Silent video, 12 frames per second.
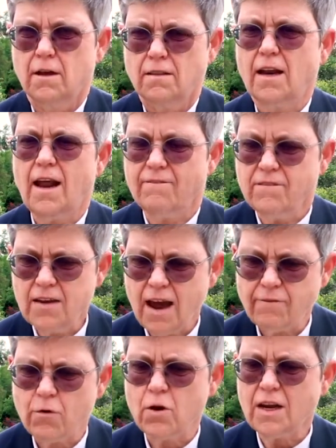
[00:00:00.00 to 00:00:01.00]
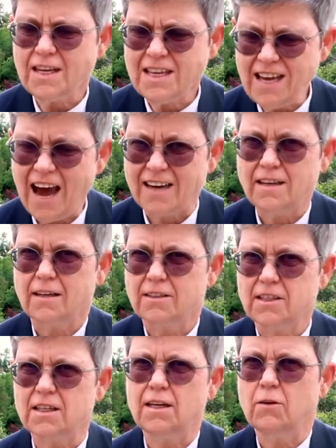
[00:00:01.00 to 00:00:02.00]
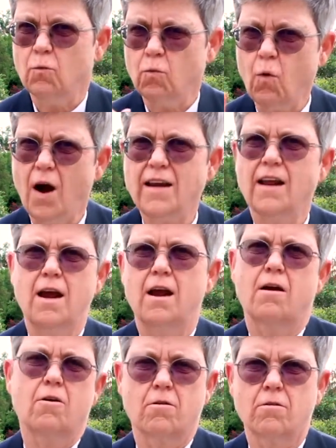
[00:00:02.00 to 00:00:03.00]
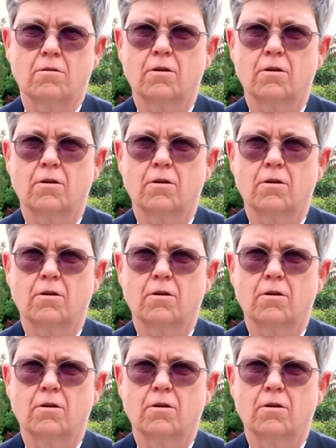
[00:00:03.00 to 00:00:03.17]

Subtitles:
that I've never yet seen one heir